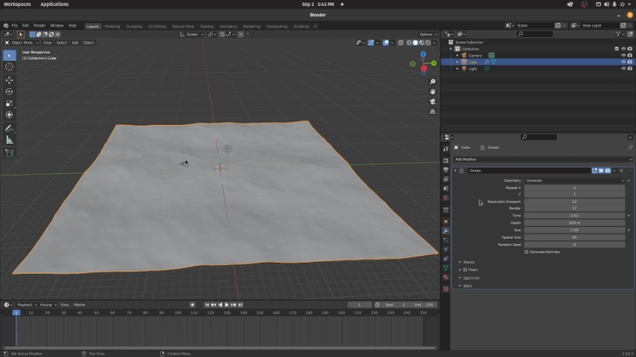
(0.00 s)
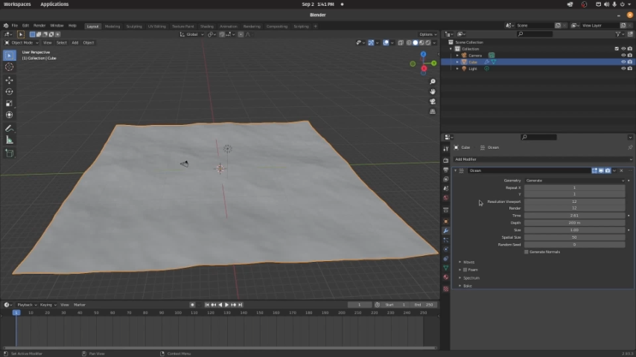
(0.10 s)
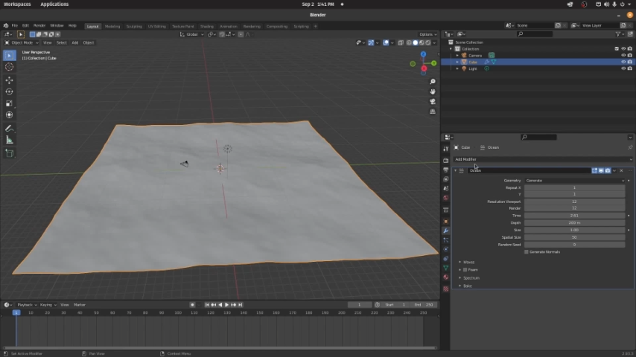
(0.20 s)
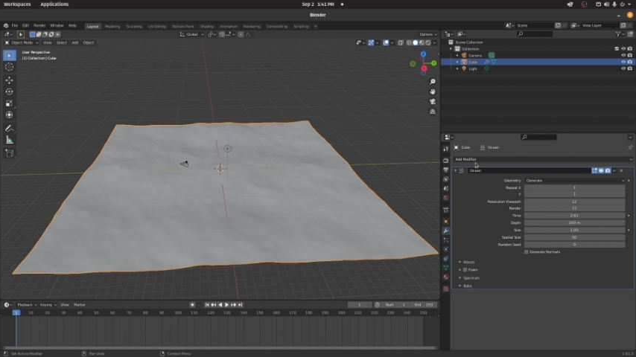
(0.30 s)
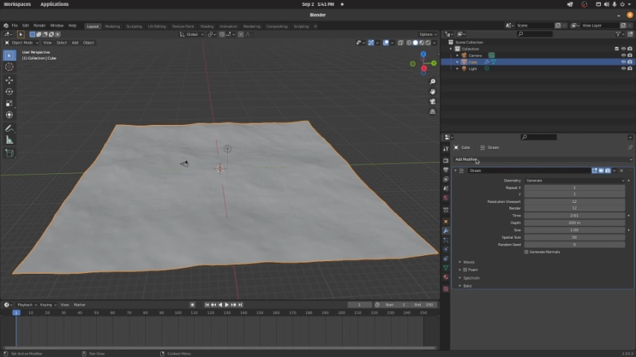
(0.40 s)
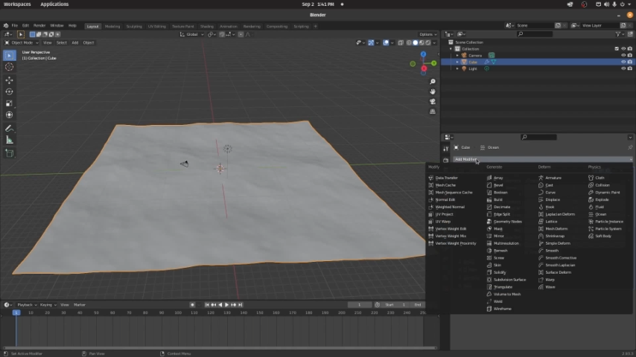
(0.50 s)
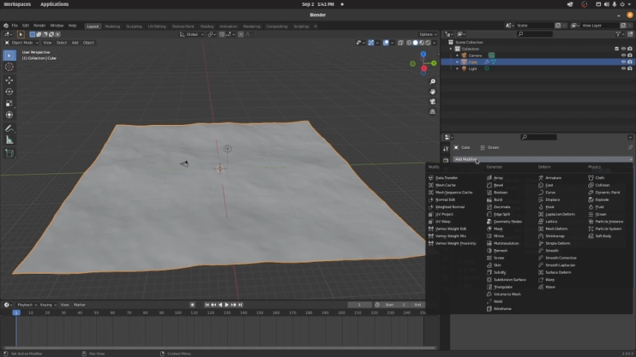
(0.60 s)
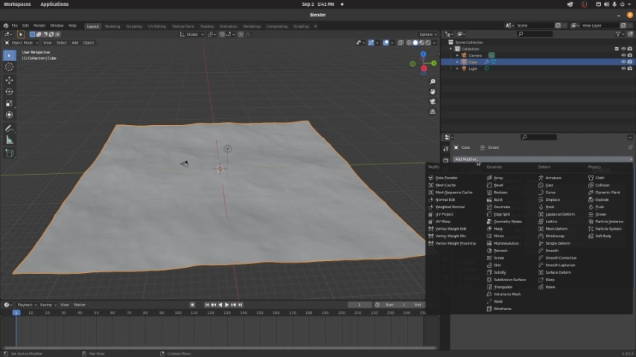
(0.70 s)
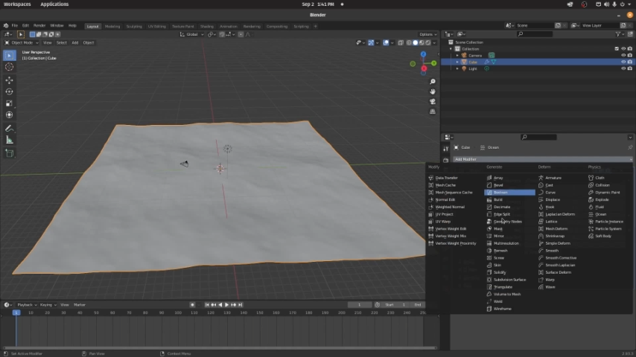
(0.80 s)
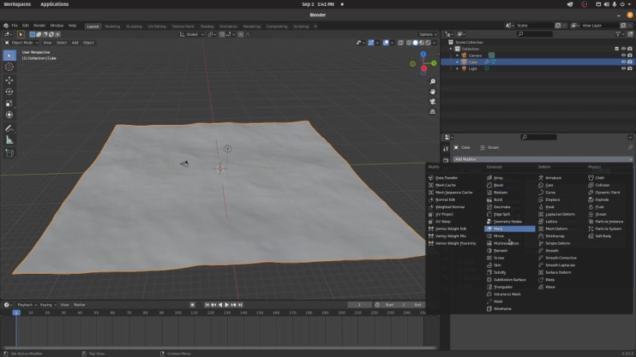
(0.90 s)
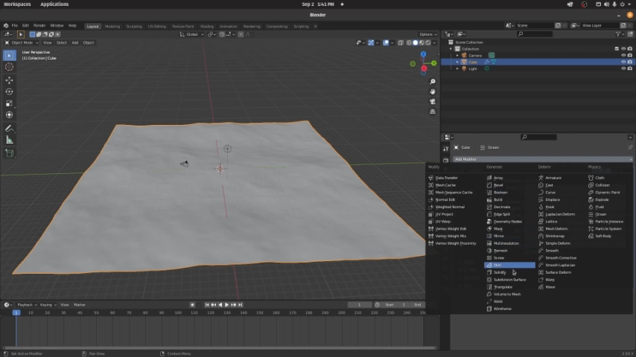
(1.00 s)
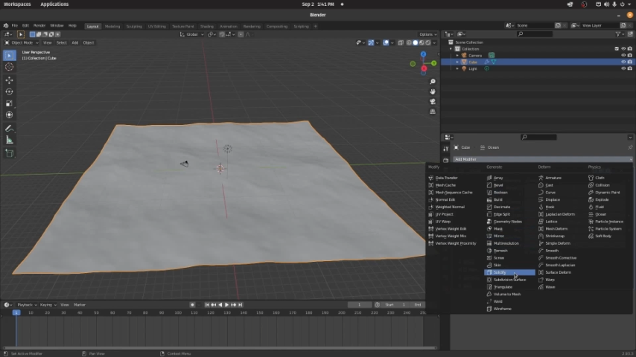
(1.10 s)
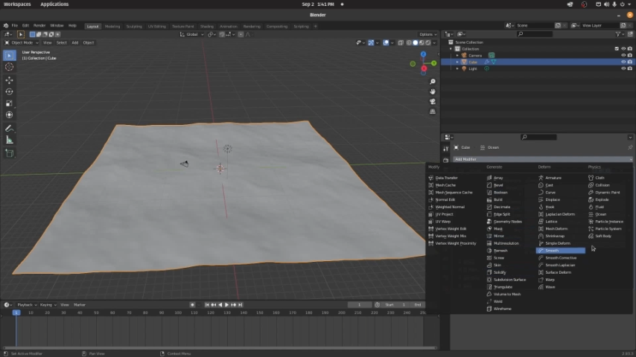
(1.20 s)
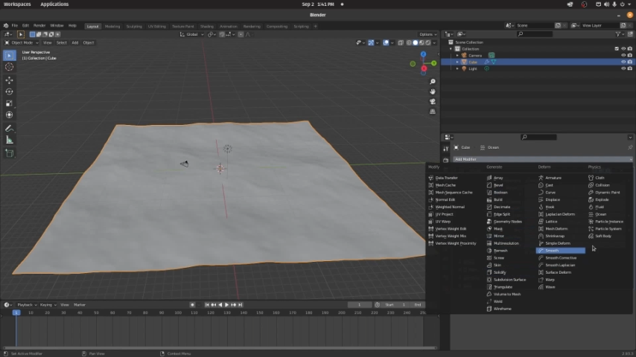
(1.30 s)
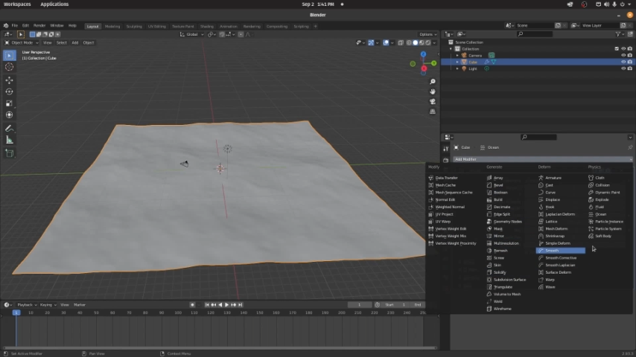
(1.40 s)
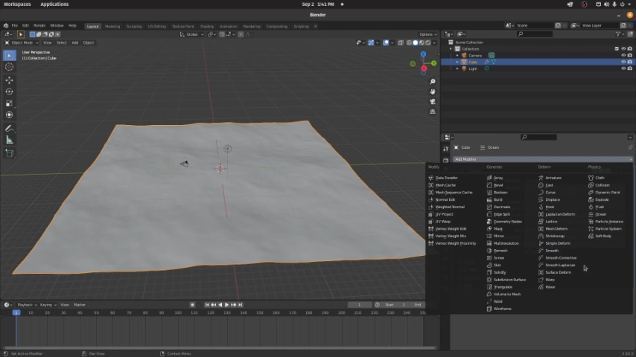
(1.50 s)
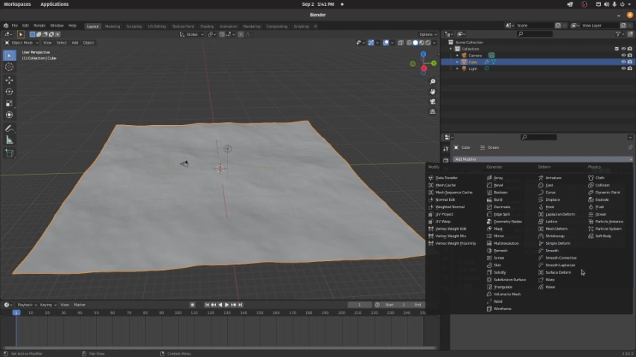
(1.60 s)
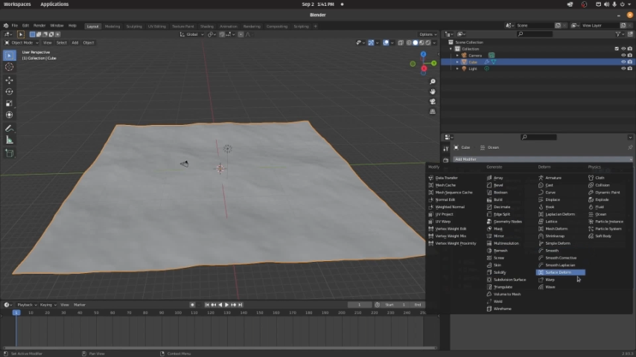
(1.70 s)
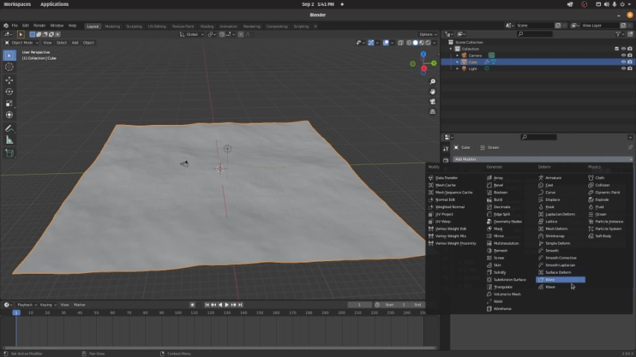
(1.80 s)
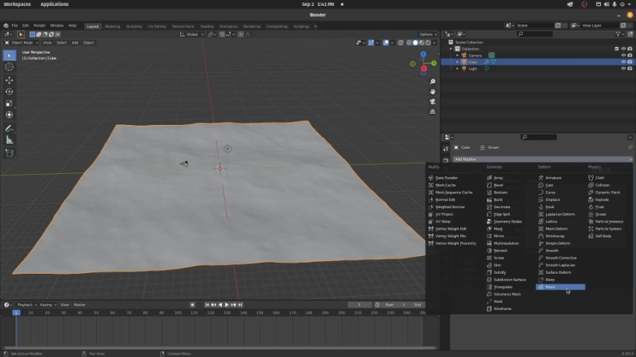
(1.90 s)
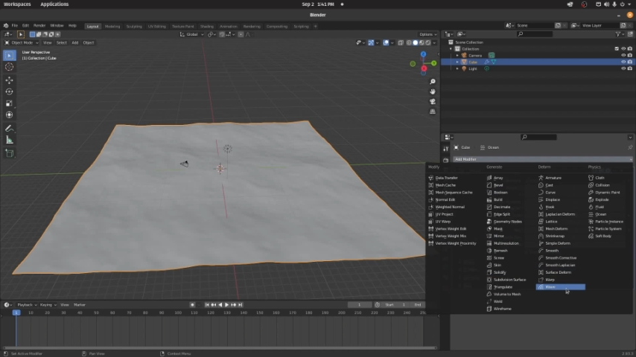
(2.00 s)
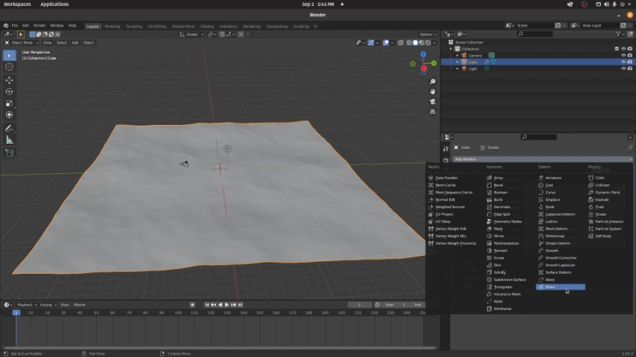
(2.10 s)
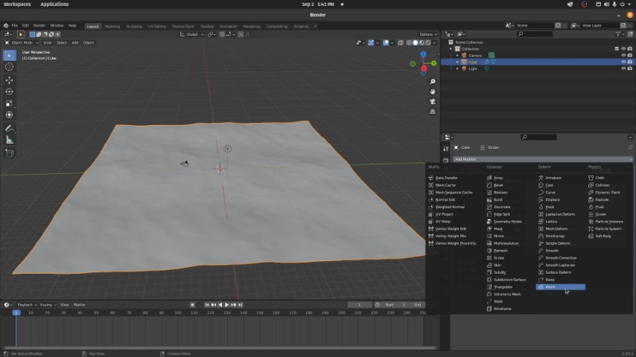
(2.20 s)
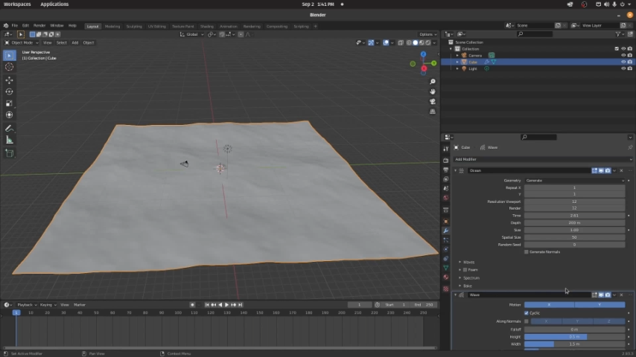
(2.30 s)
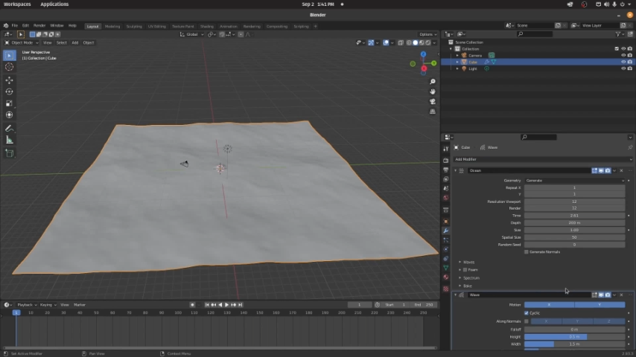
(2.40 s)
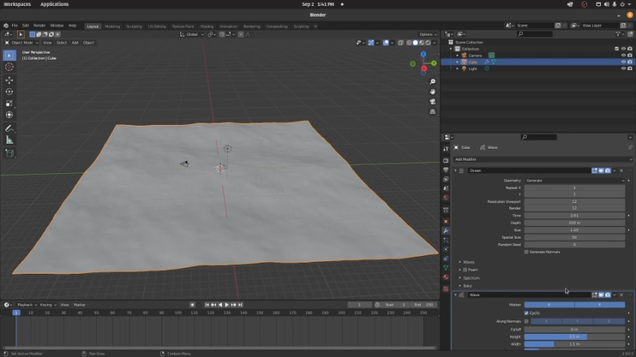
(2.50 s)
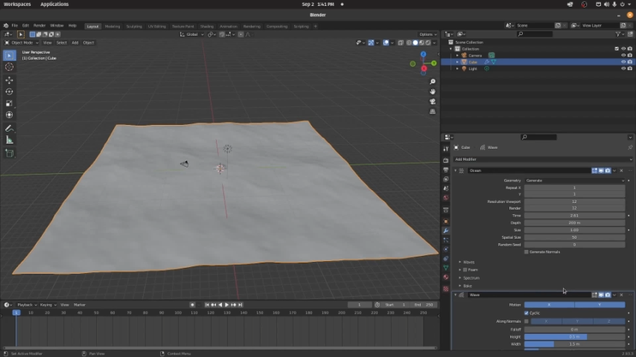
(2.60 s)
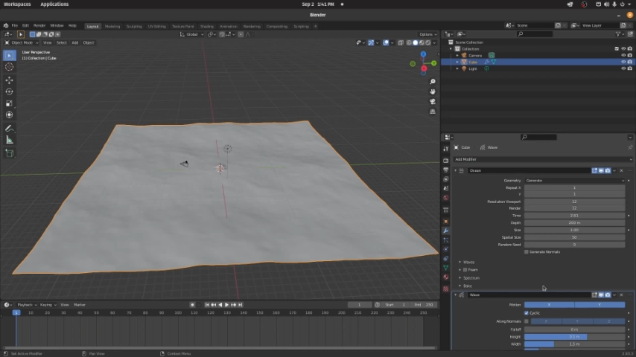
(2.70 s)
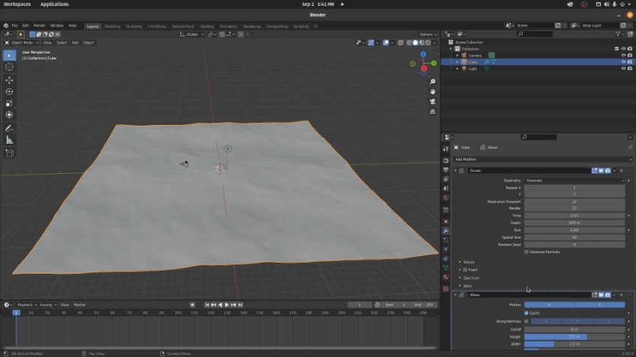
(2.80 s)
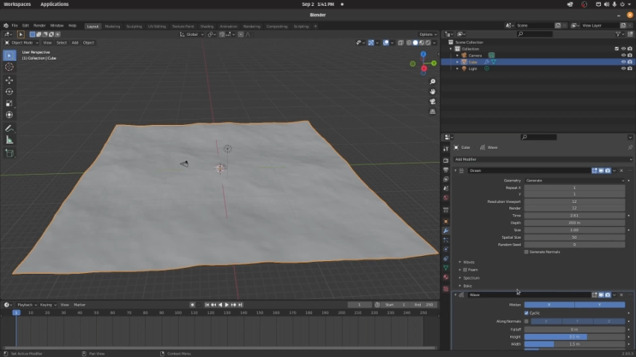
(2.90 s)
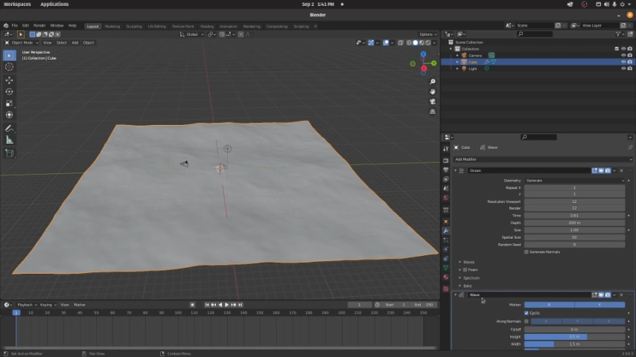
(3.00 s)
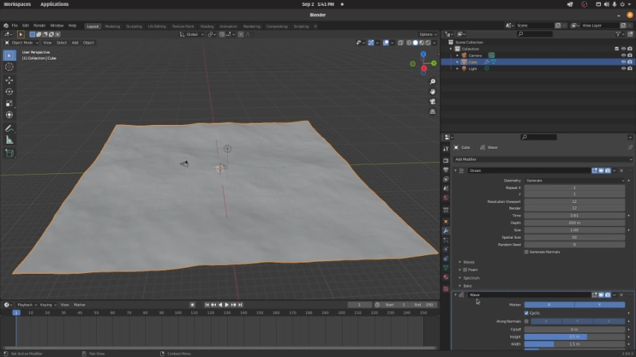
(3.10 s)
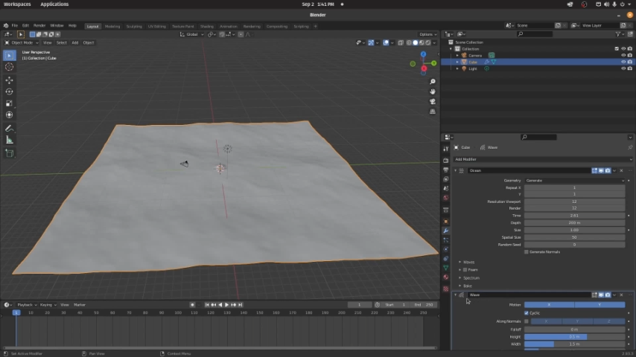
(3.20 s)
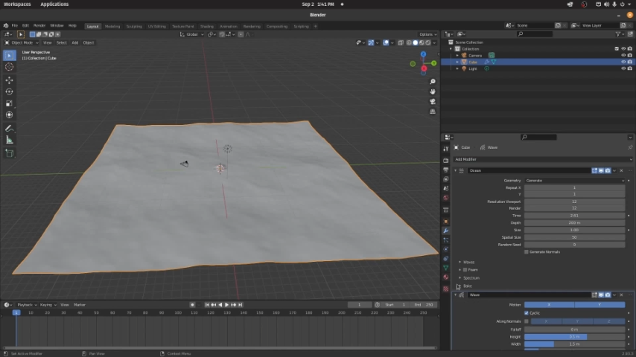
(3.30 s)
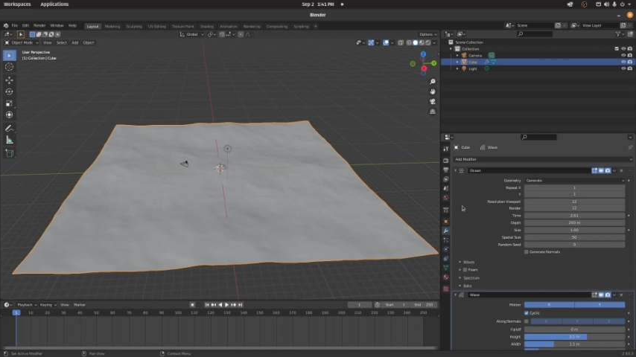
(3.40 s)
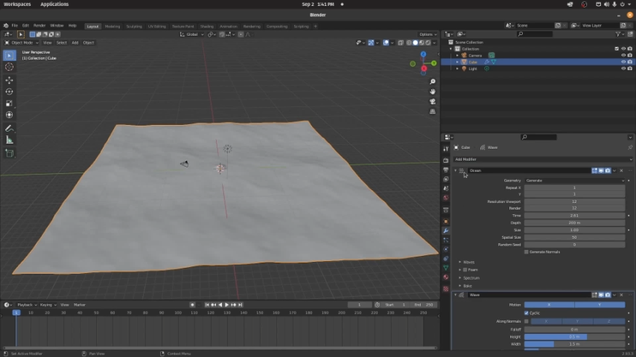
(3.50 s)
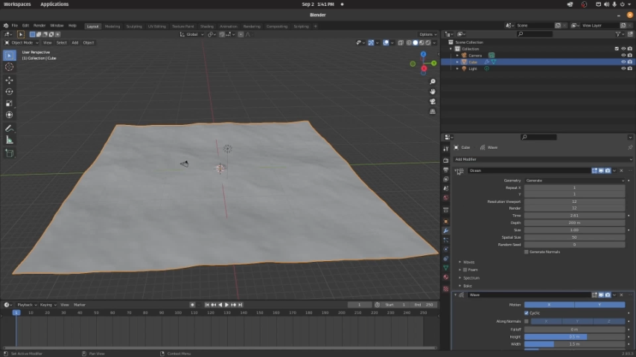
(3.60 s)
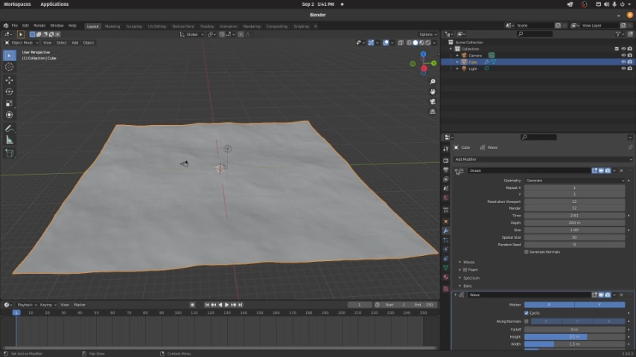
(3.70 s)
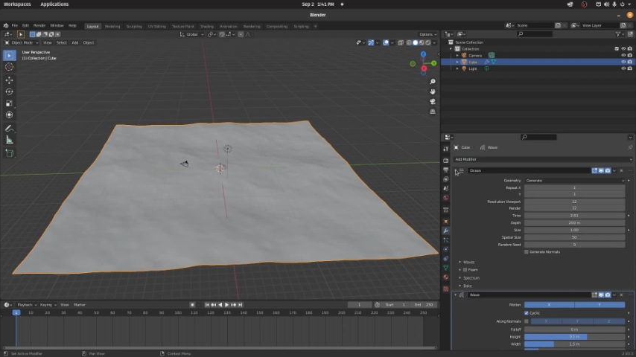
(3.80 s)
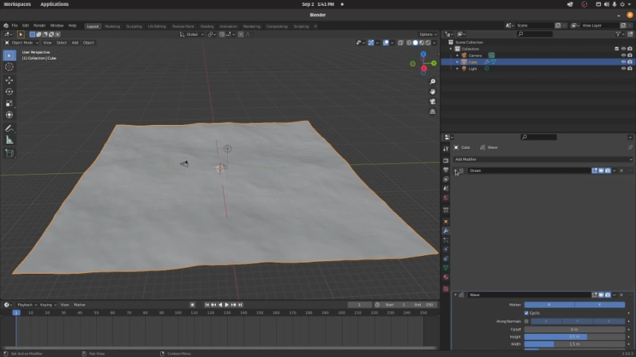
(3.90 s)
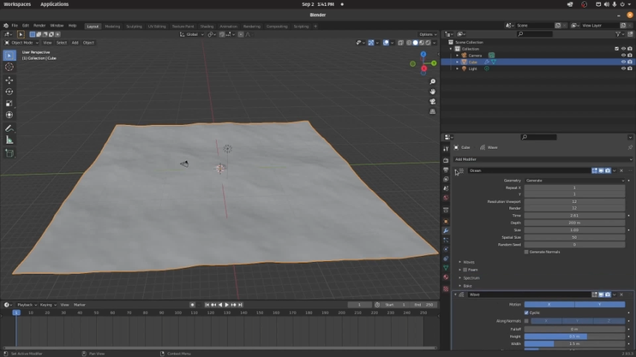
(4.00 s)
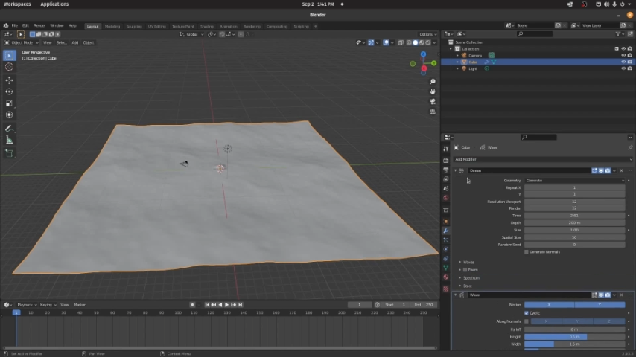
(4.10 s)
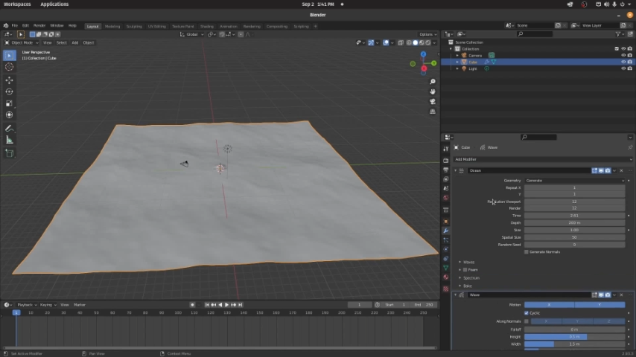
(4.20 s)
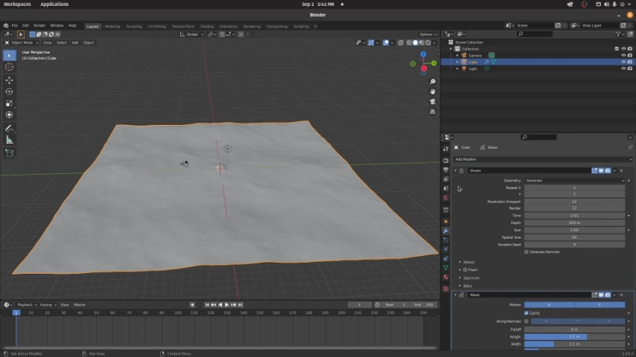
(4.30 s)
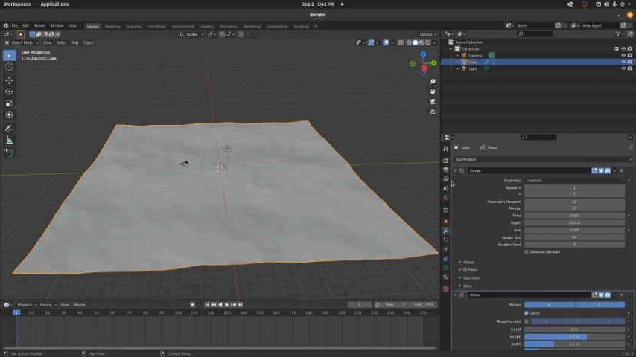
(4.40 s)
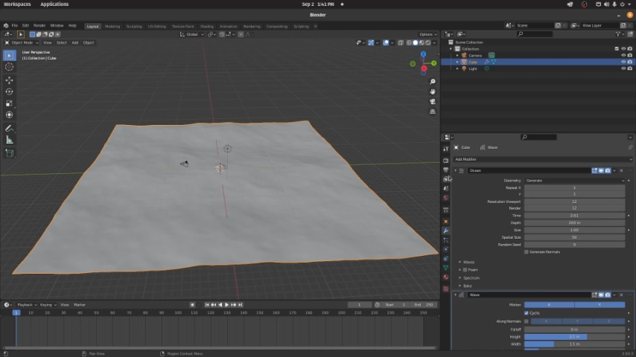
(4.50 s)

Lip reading: (no speaker visible)